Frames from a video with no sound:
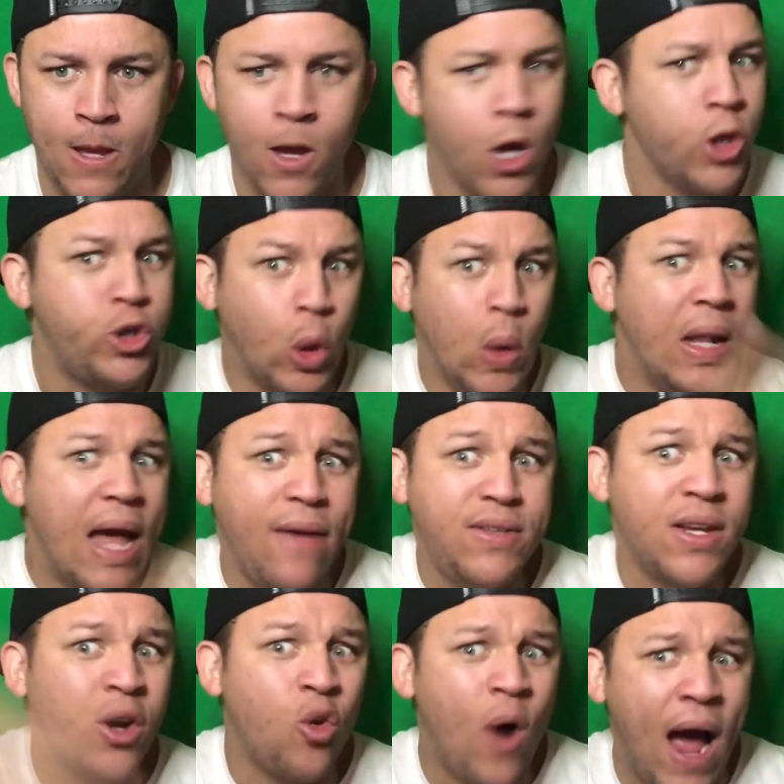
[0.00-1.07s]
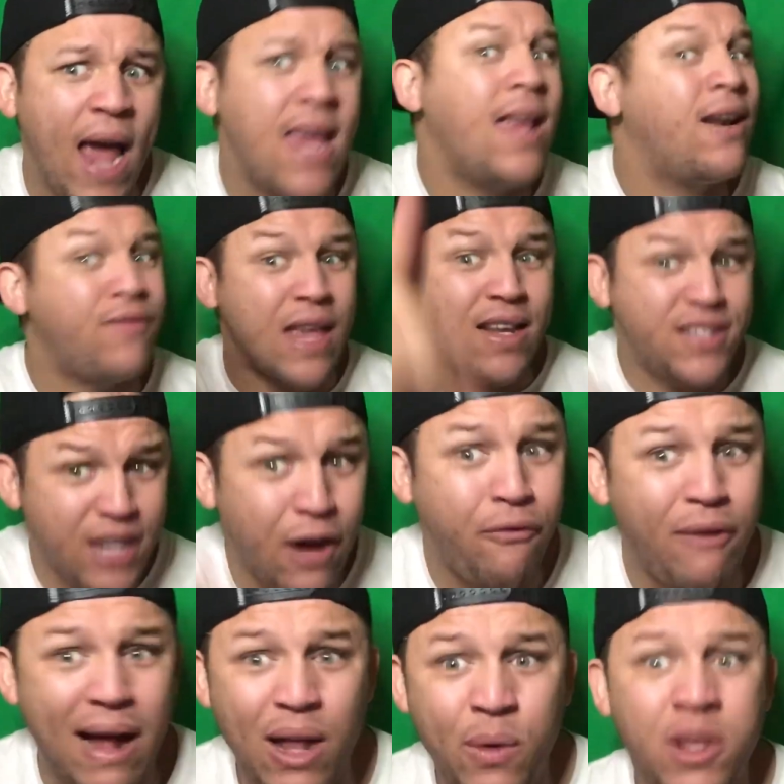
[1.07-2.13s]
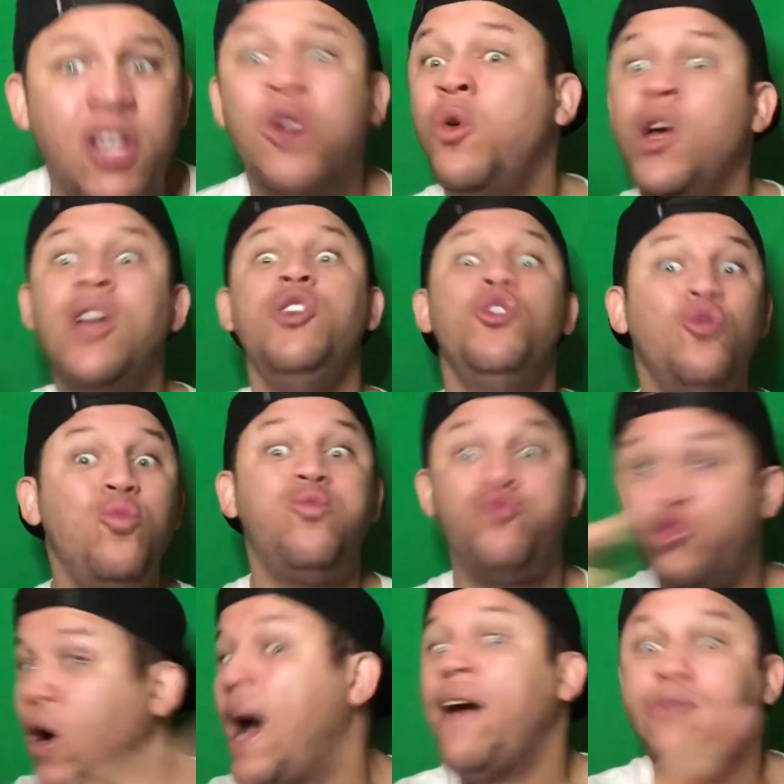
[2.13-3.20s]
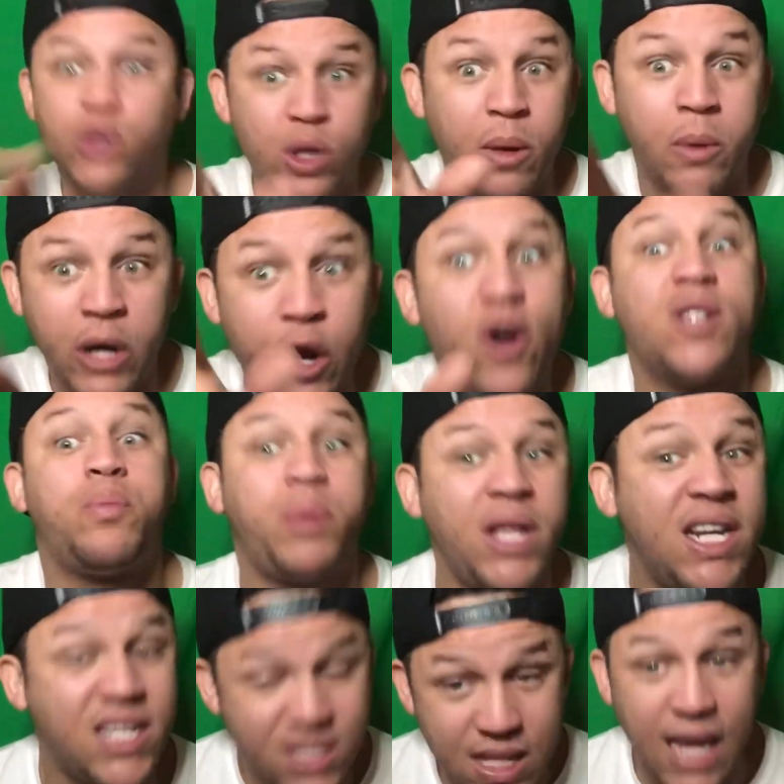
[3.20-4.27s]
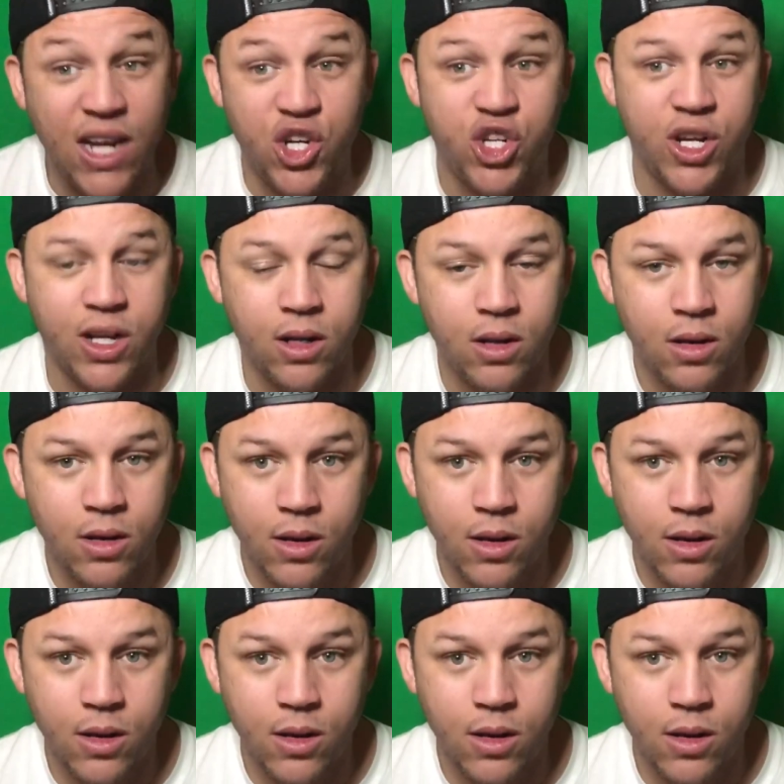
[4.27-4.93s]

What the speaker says: 2 lefts and a right, and if they still following you, you drive to the nearest police station.